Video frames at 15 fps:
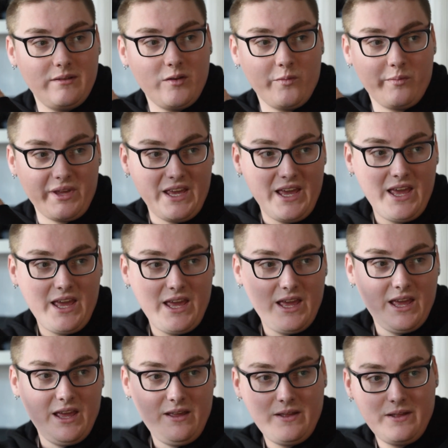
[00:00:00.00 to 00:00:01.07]
it would be
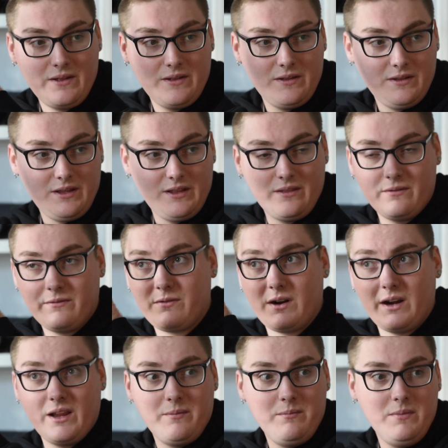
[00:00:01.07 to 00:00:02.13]
here in the
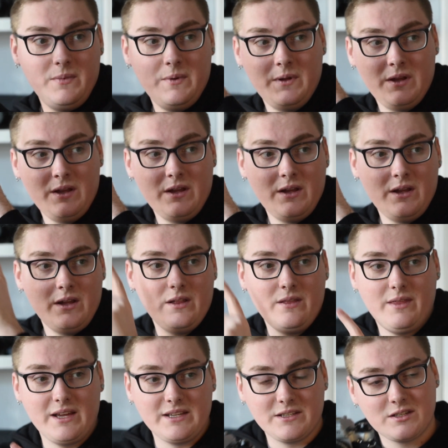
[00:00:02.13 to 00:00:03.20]
frame.
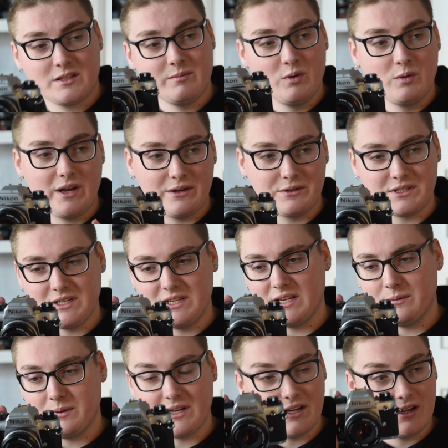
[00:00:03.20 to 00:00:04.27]
There's a small
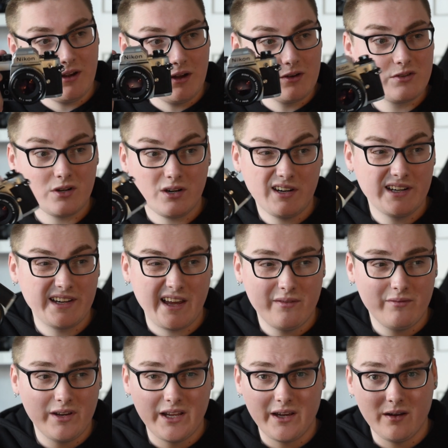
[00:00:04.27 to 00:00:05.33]
LCD window. I'll try and get a
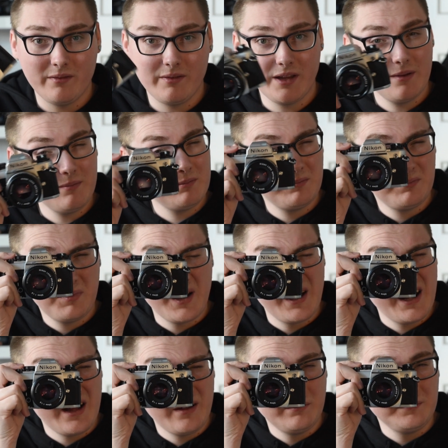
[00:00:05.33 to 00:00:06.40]
video of it, but
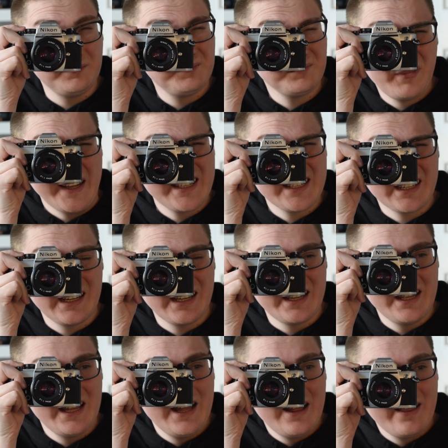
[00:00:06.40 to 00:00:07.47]
basically